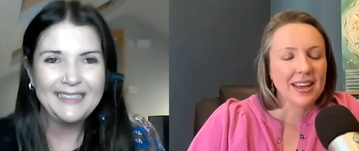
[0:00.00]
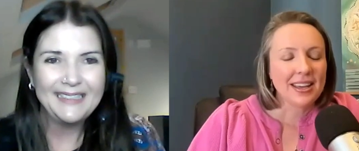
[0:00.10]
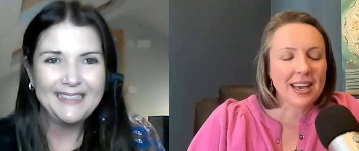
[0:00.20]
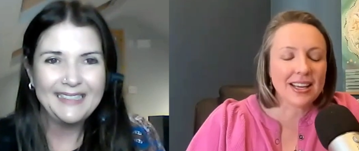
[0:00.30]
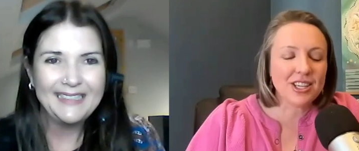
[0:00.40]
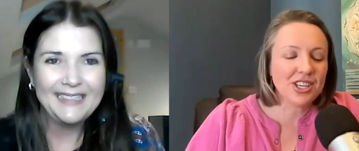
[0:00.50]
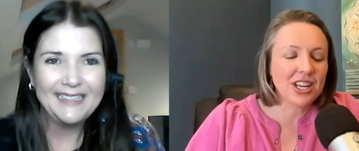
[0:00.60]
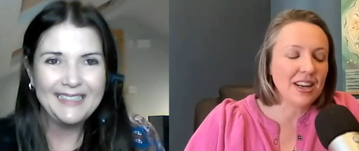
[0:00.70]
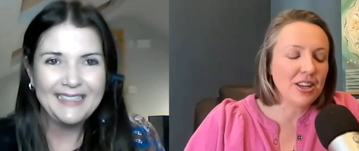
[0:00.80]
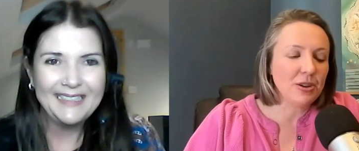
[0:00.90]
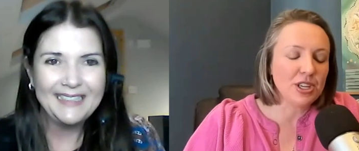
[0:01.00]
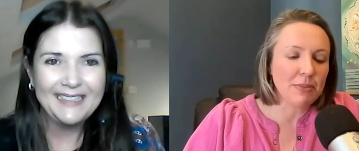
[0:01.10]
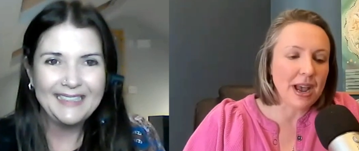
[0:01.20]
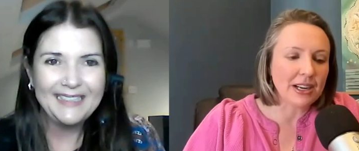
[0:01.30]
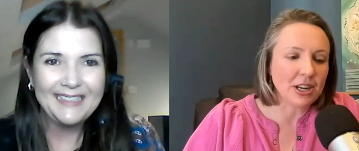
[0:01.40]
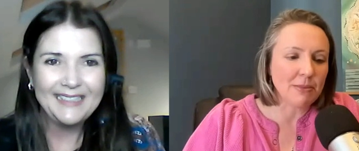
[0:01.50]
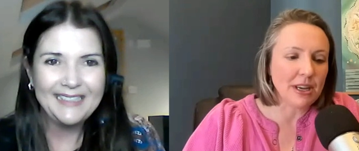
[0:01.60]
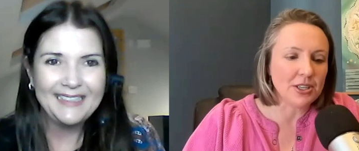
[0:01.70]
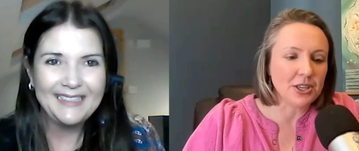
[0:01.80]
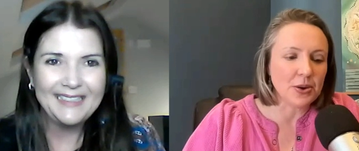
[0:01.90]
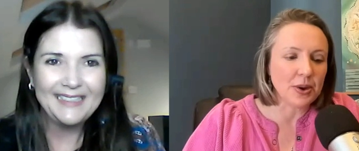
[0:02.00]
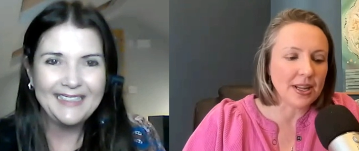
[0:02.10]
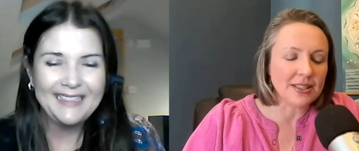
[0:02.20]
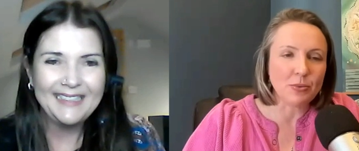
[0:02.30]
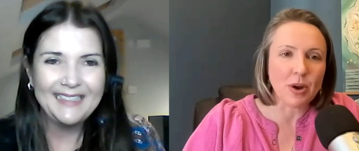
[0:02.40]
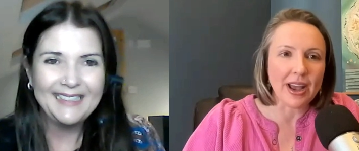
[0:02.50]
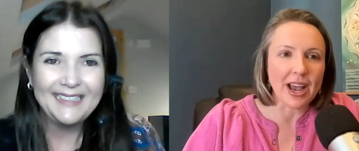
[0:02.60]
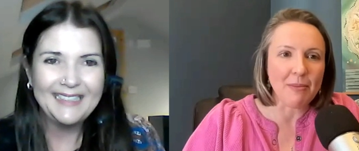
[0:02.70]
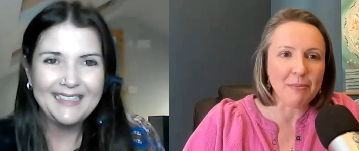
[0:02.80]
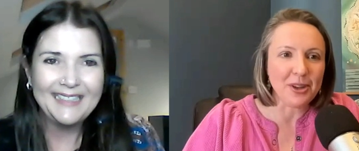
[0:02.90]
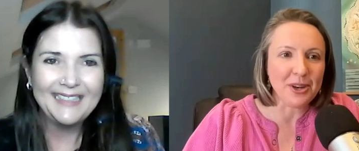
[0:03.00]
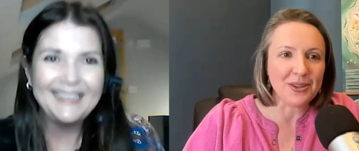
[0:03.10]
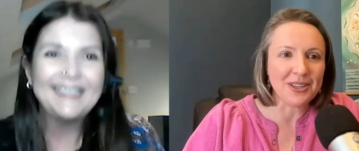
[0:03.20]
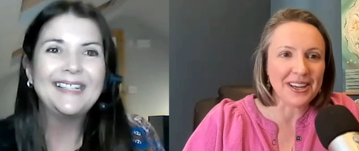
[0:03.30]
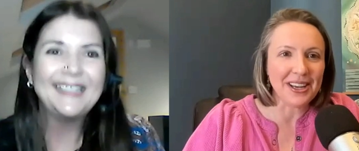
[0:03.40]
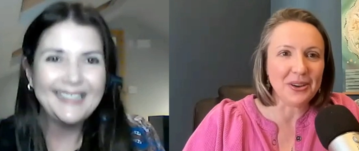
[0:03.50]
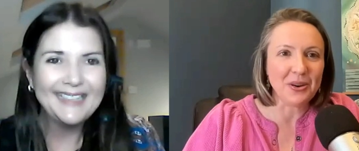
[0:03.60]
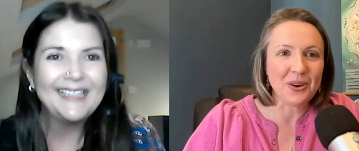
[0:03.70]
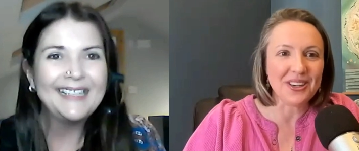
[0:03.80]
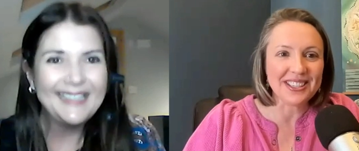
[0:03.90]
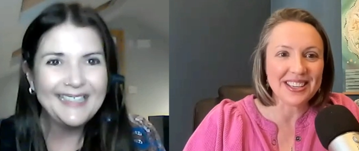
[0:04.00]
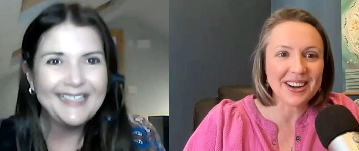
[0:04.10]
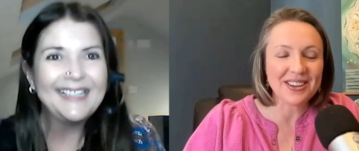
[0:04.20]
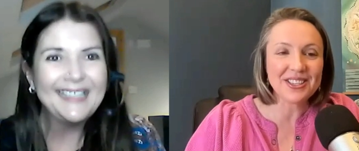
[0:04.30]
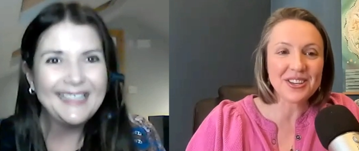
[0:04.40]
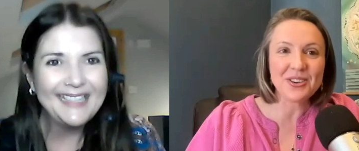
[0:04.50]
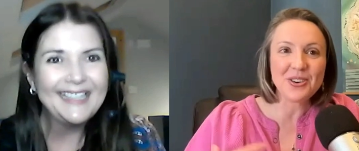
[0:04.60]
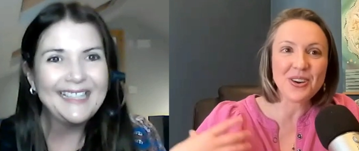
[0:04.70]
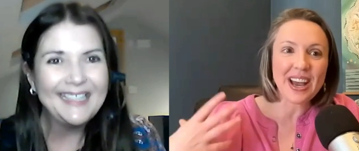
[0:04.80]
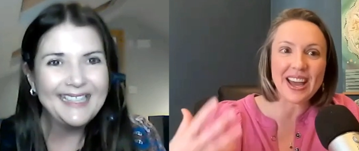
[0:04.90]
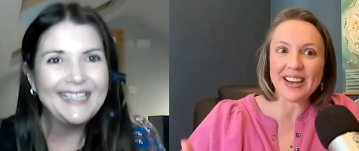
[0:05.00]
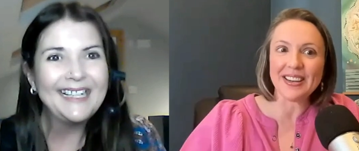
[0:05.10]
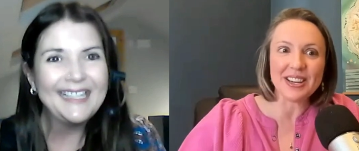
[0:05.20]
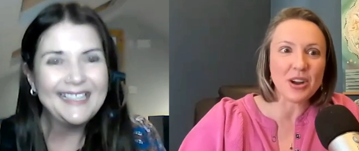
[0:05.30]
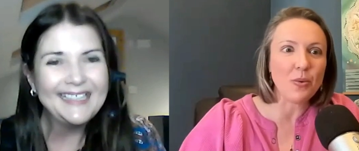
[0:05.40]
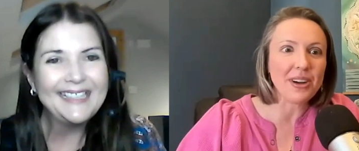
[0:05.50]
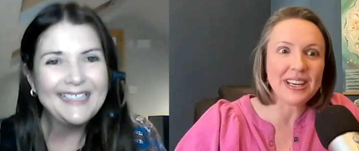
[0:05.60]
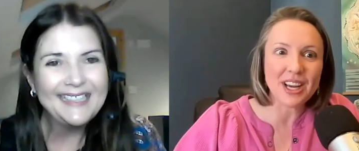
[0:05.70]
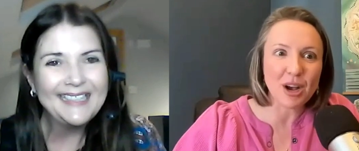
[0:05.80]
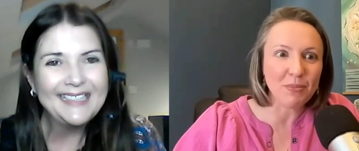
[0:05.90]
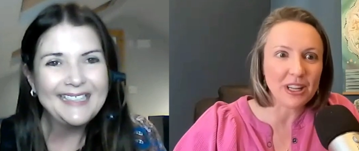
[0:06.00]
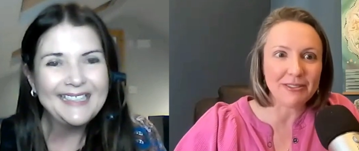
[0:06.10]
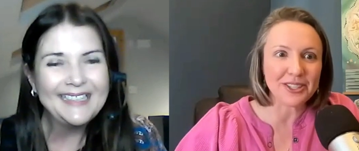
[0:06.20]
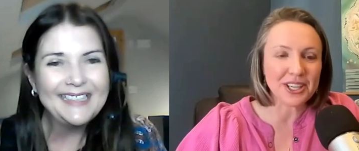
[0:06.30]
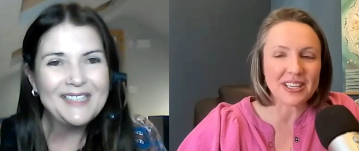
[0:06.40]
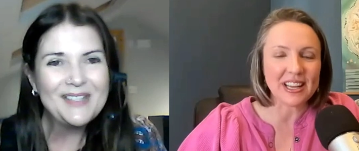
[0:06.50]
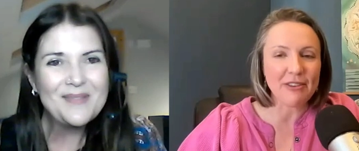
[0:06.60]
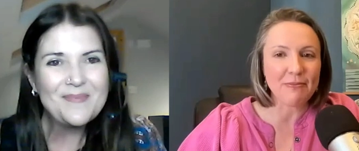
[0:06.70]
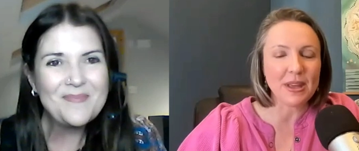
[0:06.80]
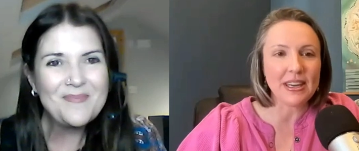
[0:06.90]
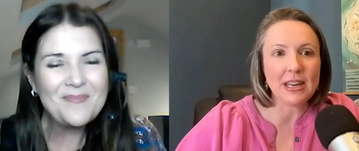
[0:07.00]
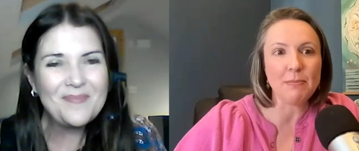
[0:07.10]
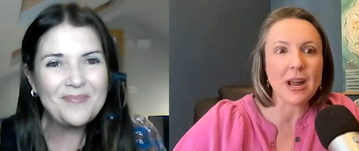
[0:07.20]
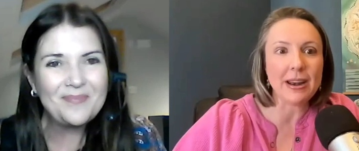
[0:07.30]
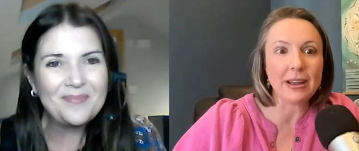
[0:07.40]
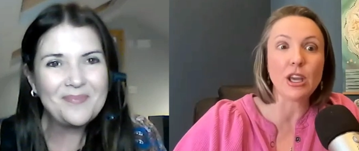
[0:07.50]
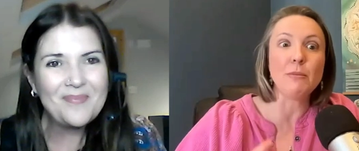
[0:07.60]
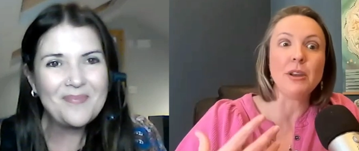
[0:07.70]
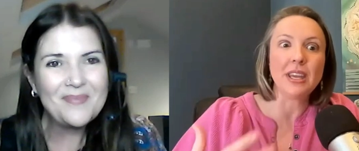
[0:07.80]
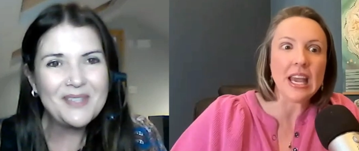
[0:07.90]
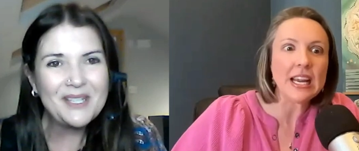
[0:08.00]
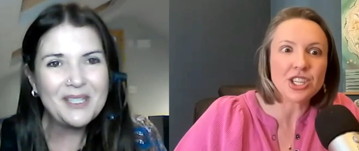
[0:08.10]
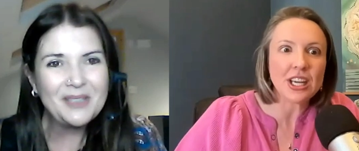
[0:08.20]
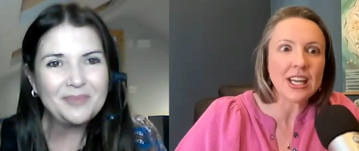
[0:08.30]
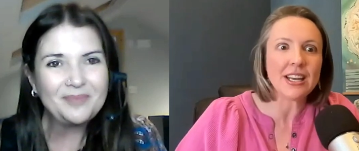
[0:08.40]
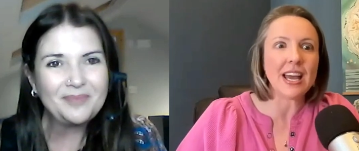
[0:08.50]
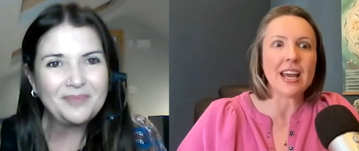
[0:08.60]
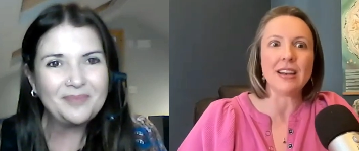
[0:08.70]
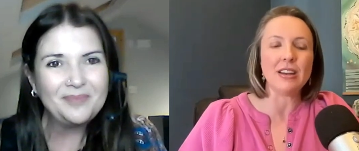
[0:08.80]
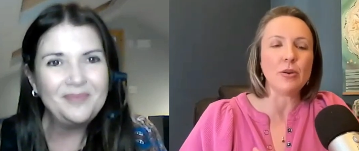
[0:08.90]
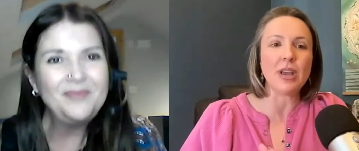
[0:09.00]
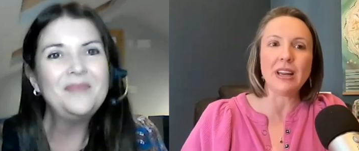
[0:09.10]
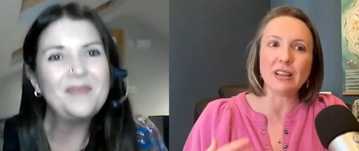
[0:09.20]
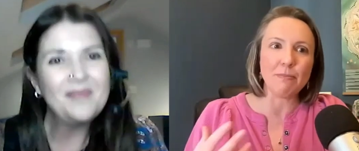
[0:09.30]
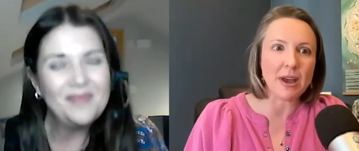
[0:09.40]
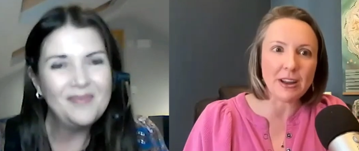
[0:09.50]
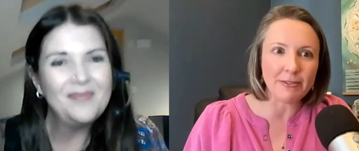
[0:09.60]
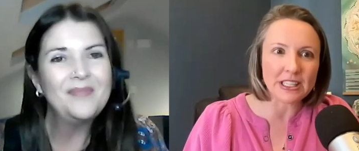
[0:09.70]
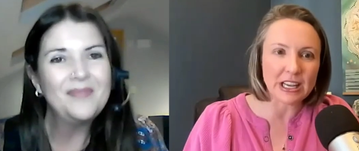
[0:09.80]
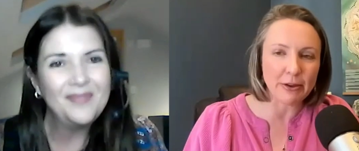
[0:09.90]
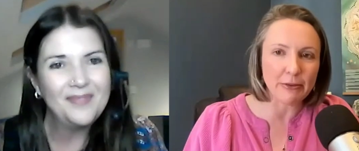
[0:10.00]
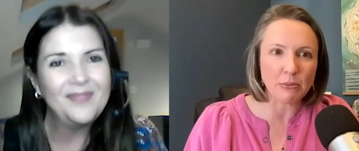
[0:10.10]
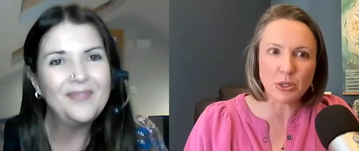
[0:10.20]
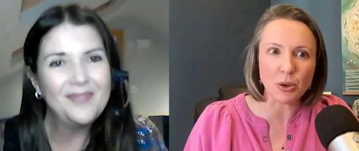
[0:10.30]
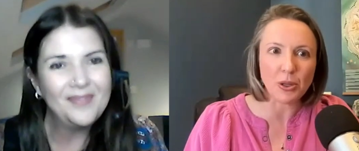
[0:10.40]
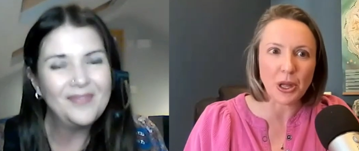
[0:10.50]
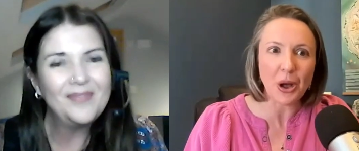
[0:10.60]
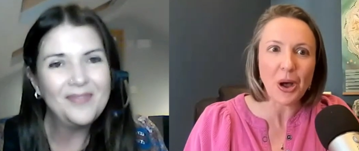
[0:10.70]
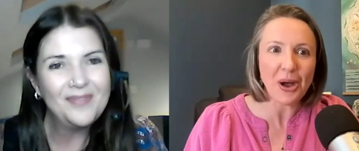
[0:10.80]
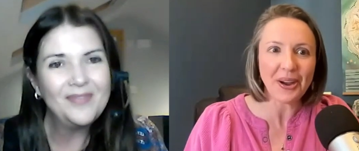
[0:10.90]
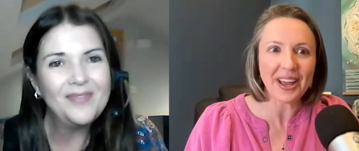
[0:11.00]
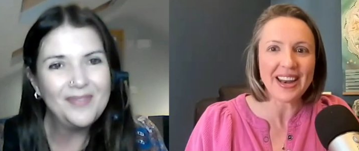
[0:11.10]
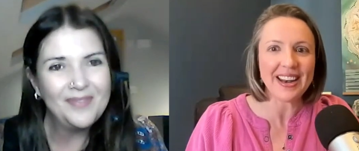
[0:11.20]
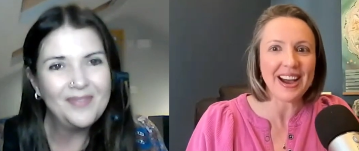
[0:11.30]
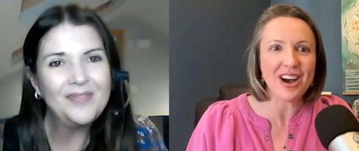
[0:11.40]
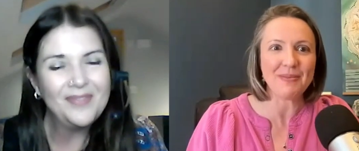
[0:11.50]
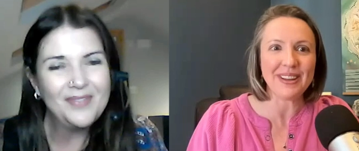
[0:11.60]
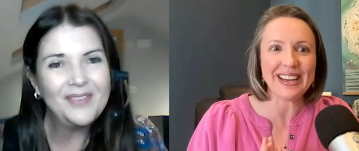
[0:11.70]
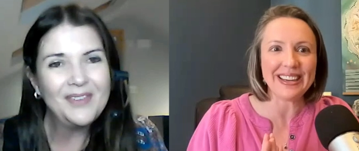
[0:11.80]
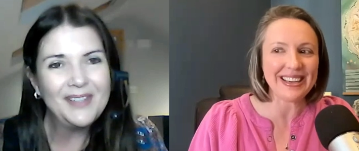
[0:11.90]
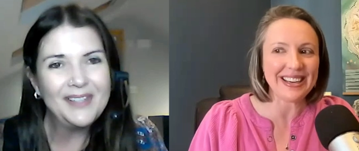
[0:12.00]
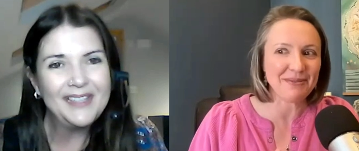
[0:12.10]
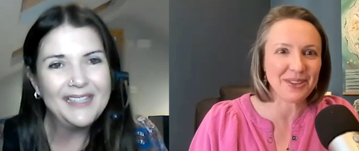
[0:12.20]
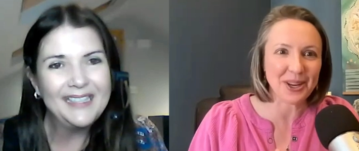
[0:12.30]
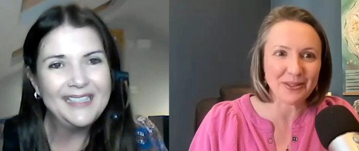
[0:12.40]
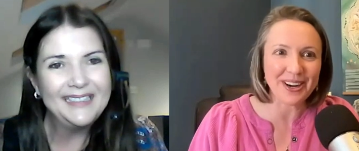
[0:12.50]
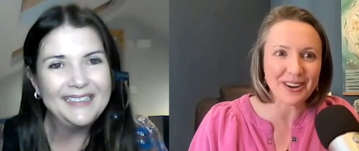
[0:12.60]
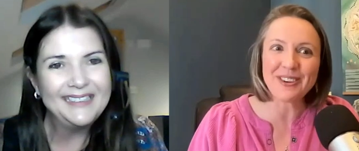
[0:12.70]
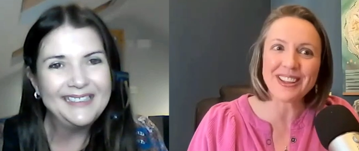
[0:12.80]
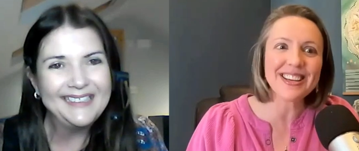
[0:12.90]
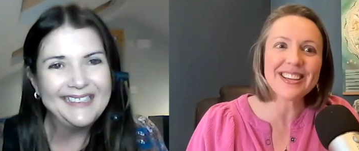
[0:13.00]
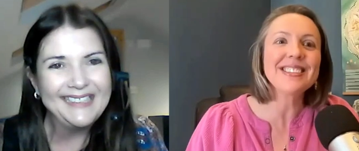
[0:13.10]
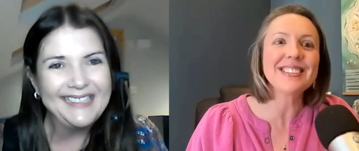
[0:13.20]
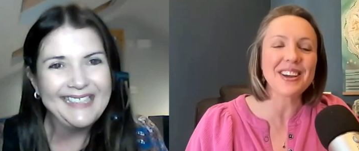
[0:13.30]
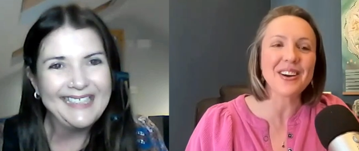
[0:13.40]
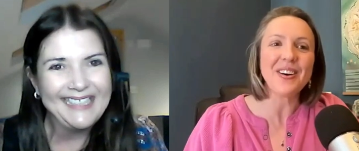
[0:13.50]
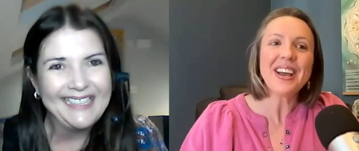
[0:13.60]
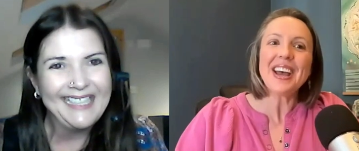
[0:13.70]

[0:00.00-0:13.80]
Speaker 1: Yeah, she had a huge impact on me too, hence why I'm, you know, taking the course now too and, you know, wanting to up level because I've been in hypnotic communication and, you know, getting the benefits of it from so long and now I'm like I'm really ready for this. So,